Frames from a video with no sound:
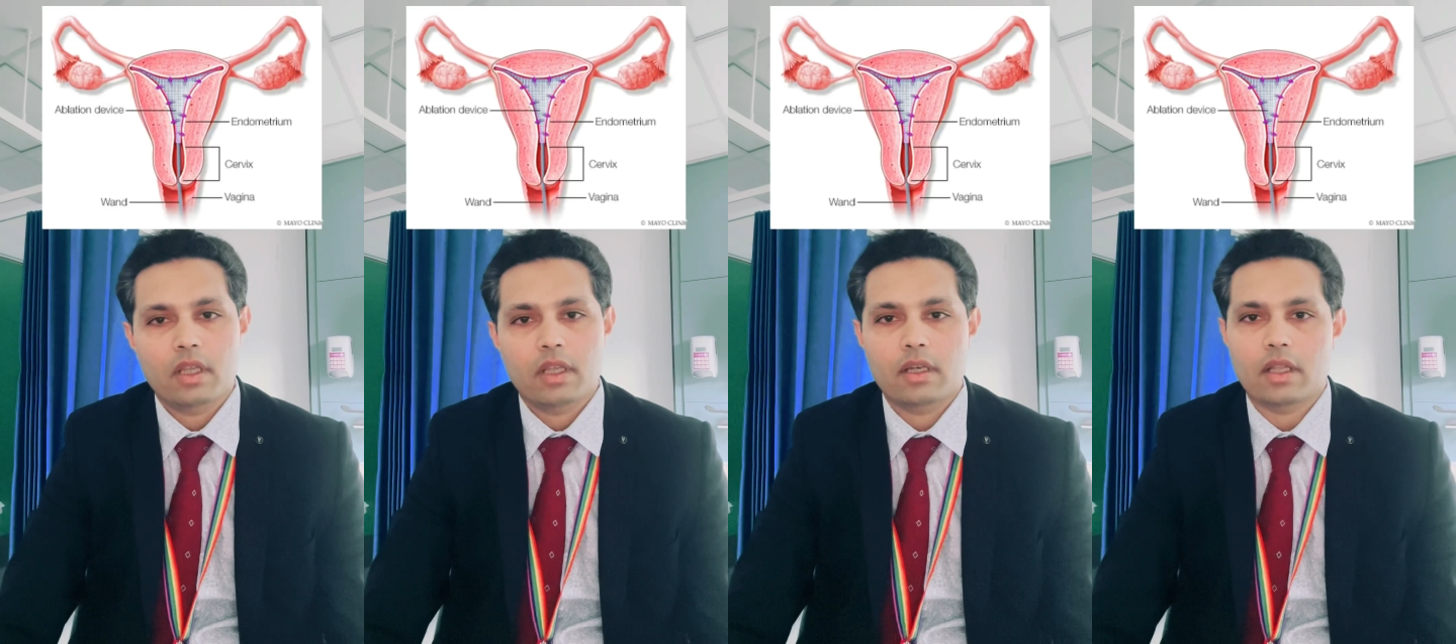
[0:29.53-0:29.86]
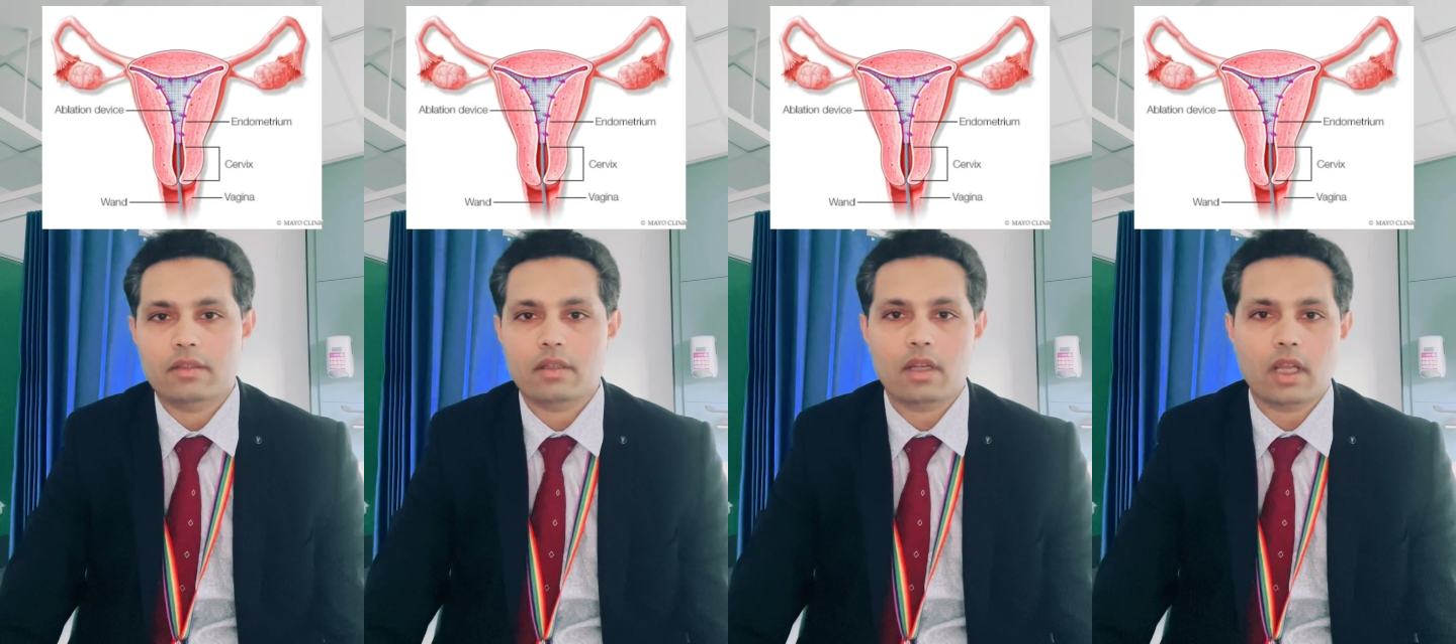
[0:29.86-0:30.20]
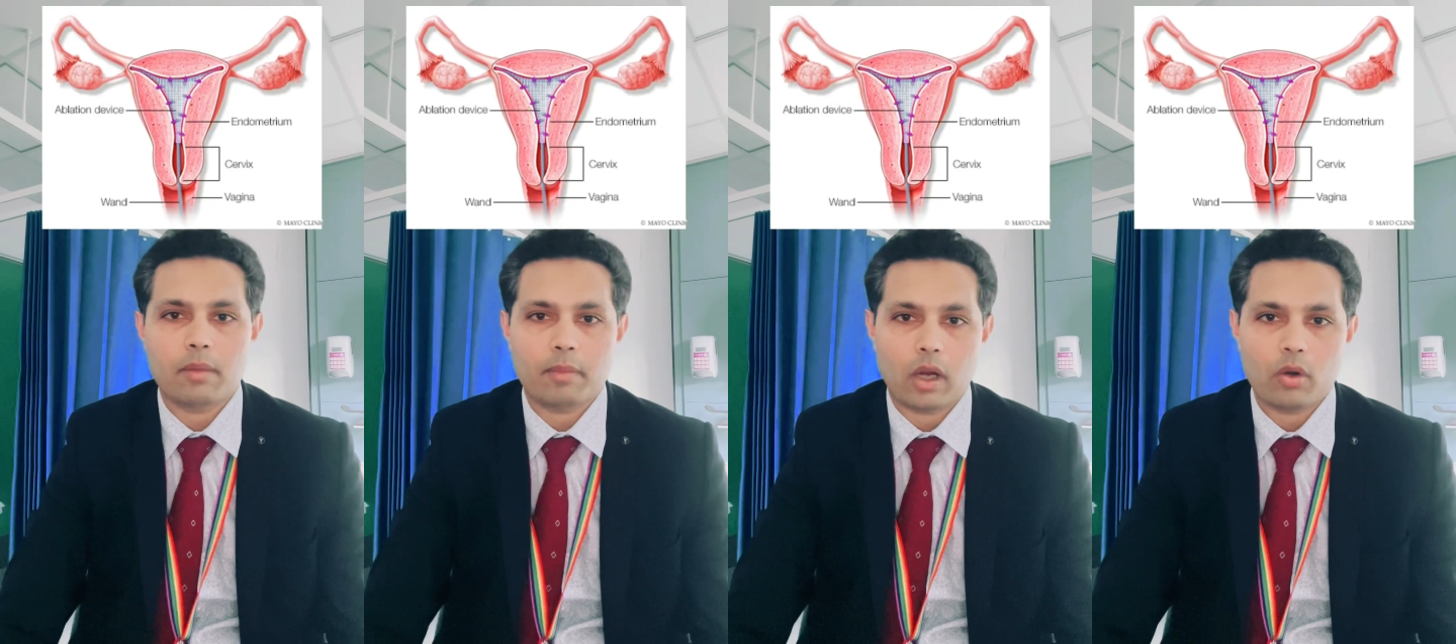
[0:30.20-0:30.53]
doesn't
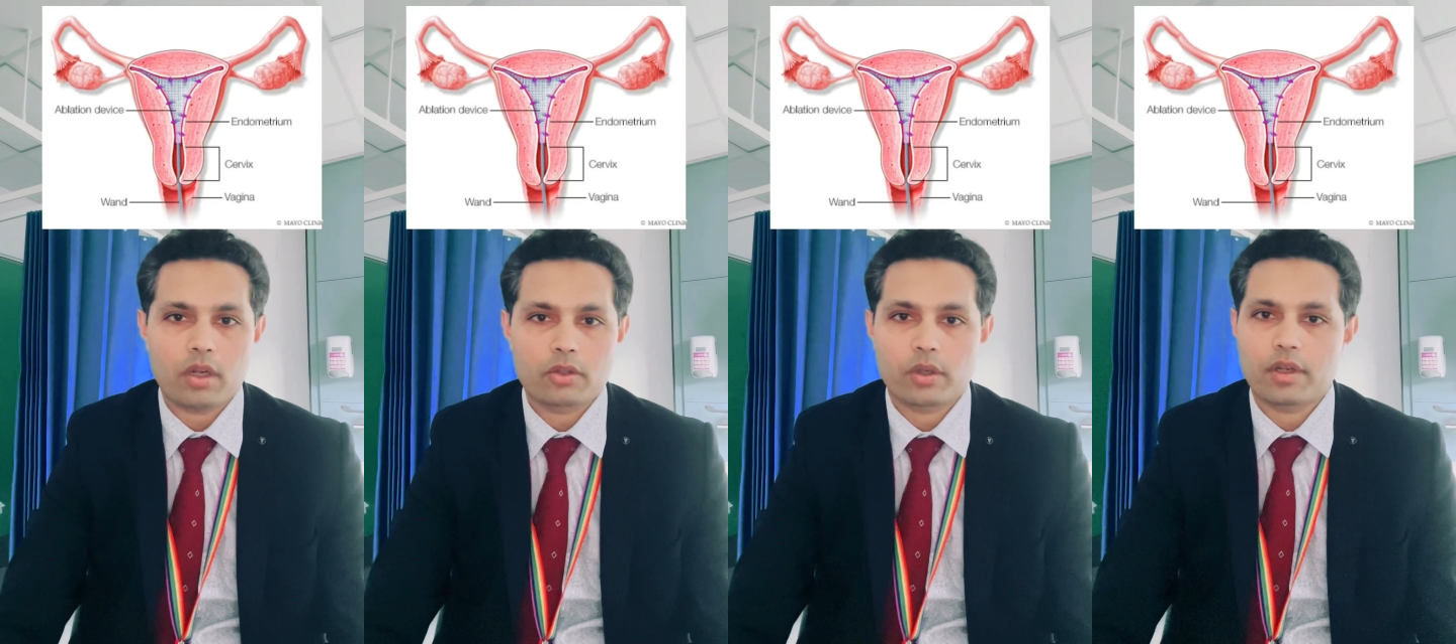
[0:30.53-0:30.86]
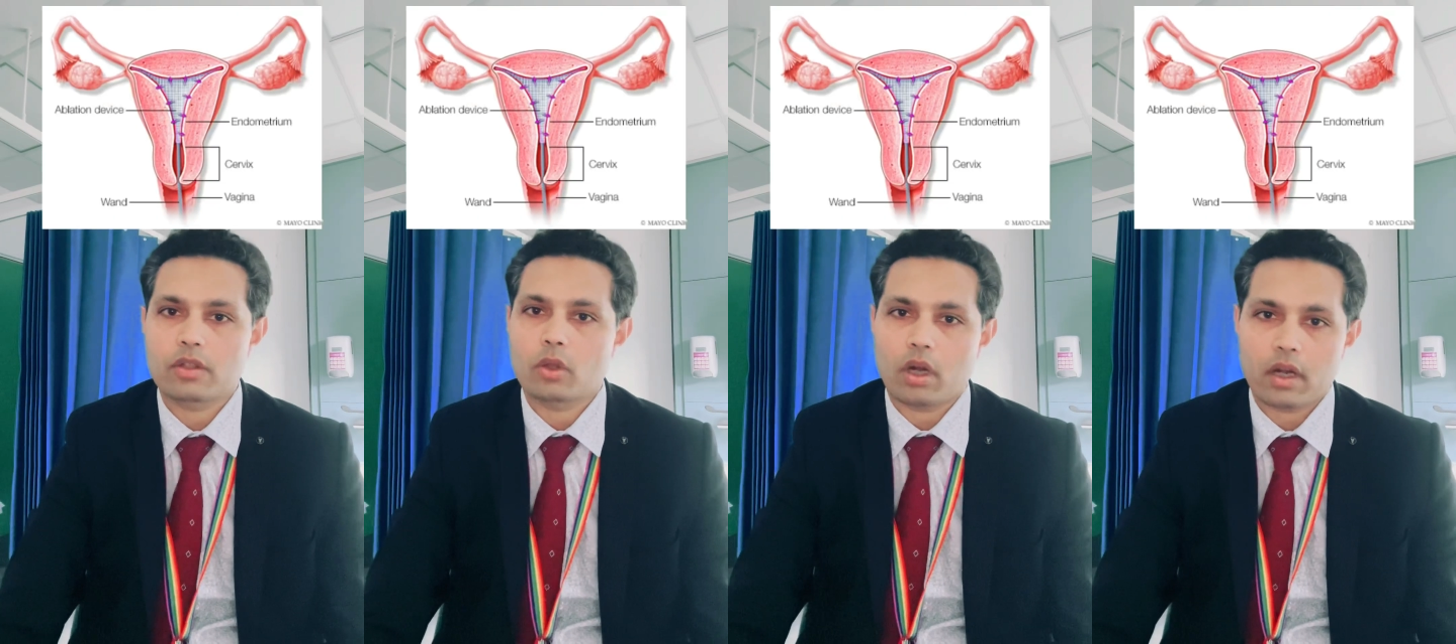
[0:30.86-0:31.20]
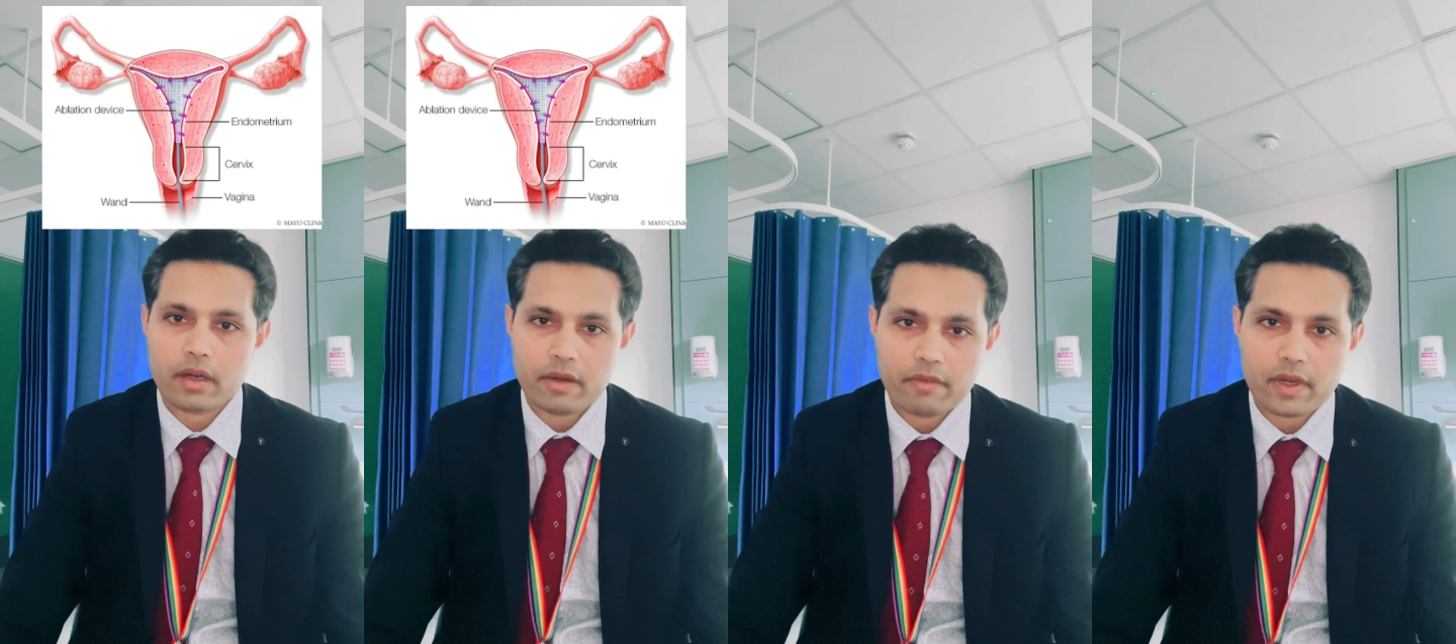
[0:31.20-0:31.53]
come out, so it is not a
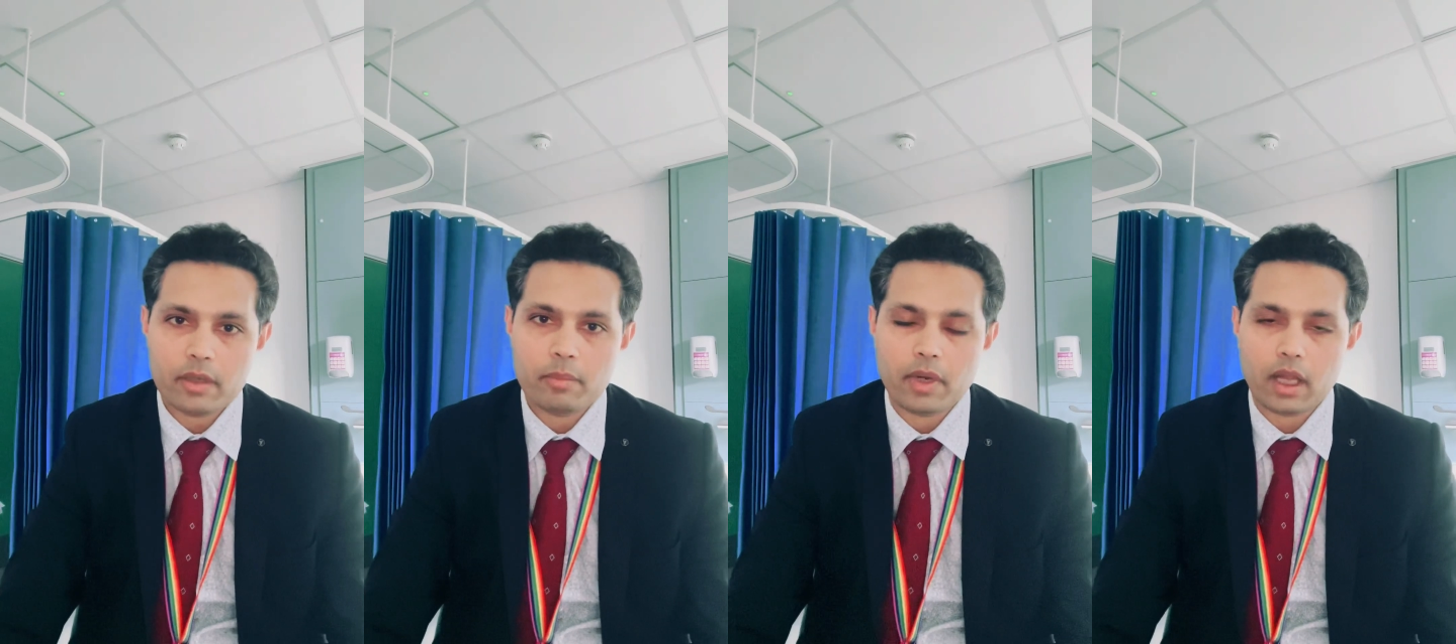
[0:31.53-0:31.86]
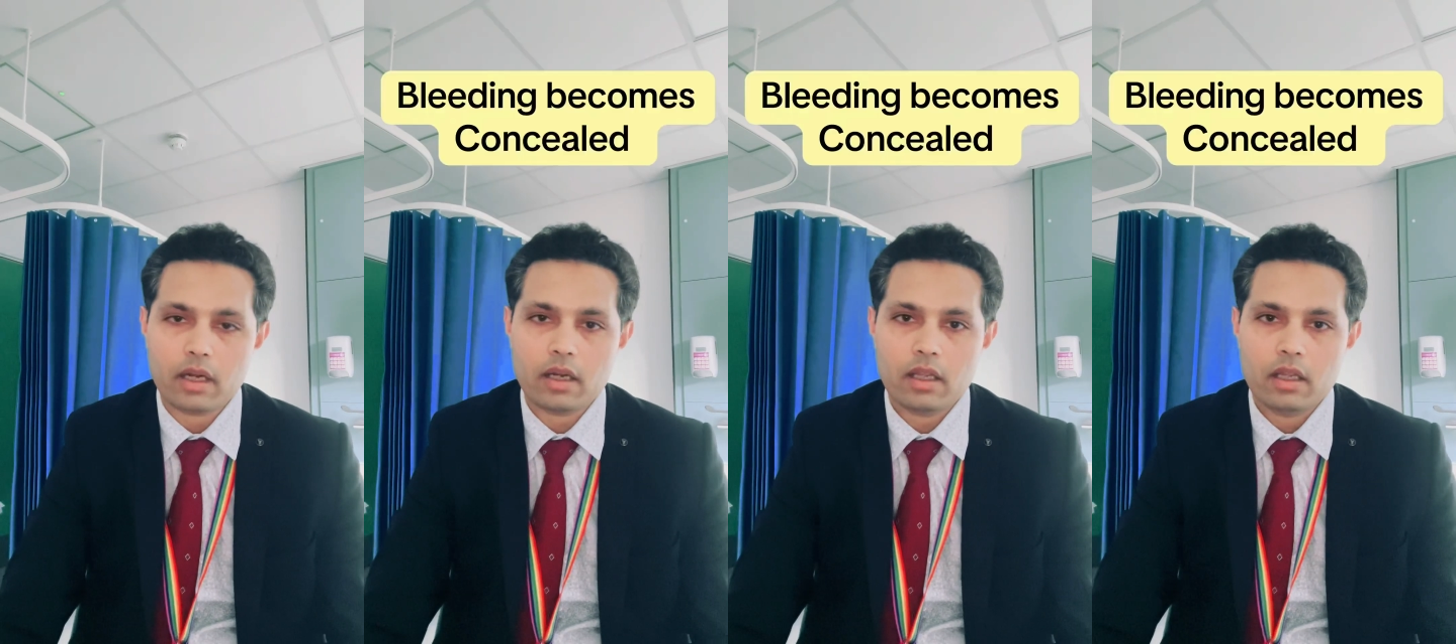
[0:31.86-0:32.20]
revealed blood,